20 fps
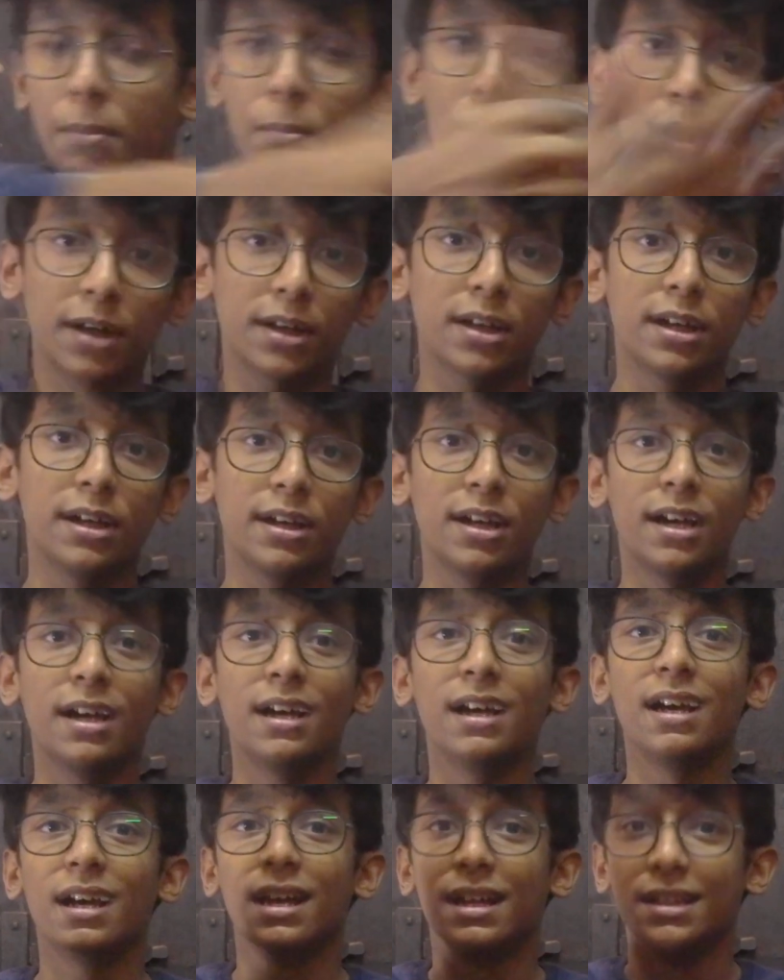but
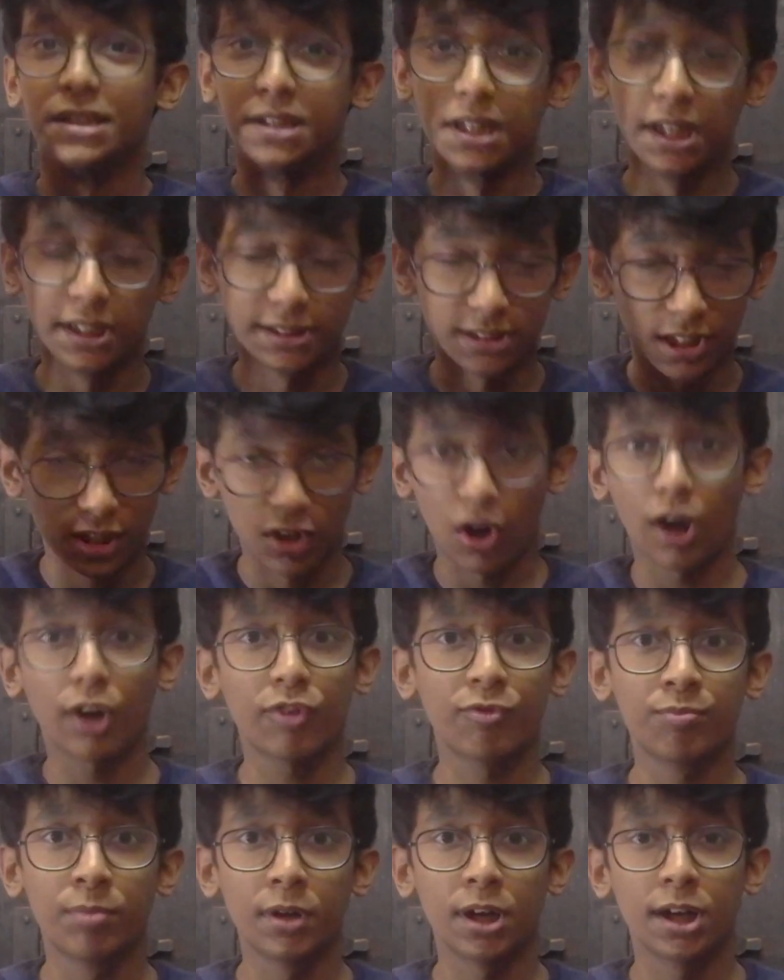there is a lot
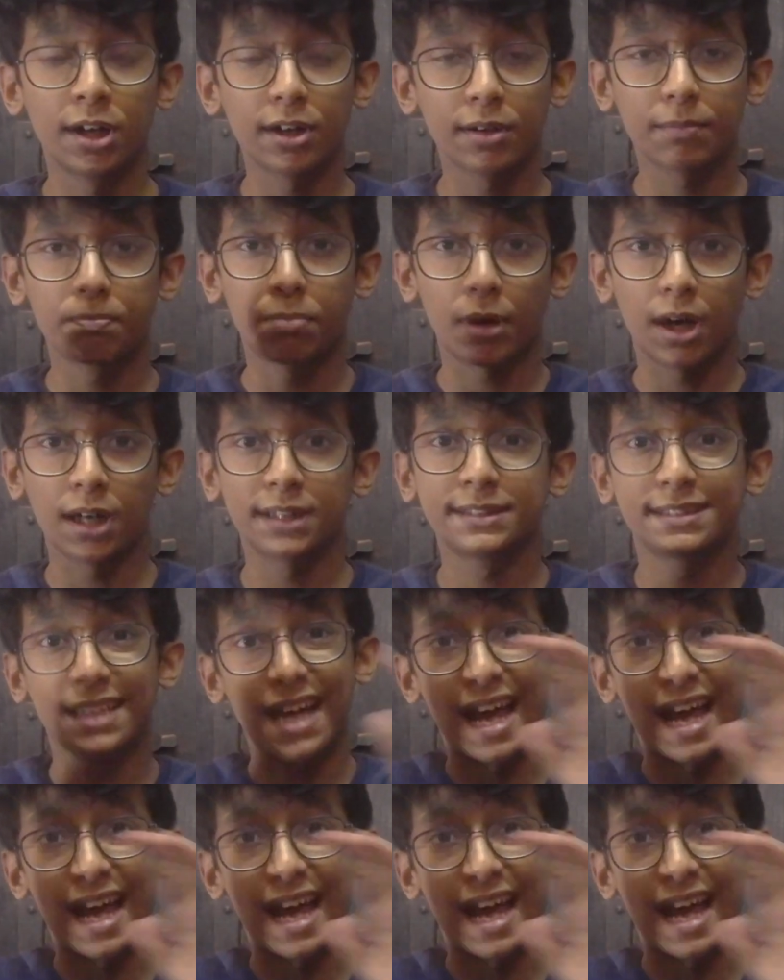of blurred parts